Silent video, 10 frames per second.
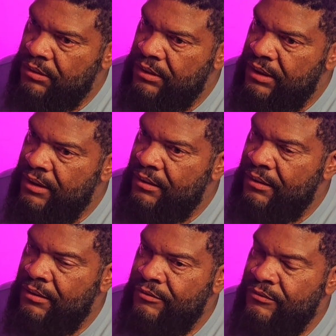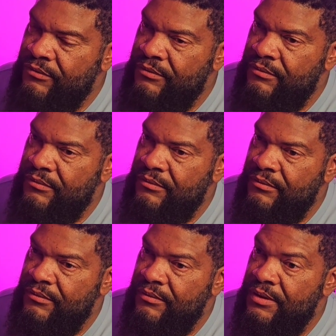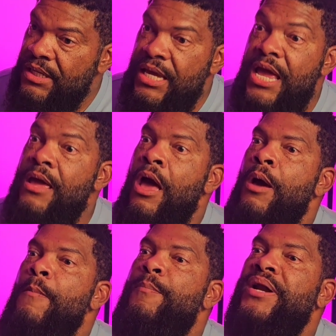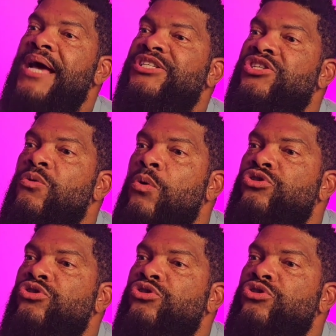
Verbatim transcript: It's for work. It, Here's the thing. But I still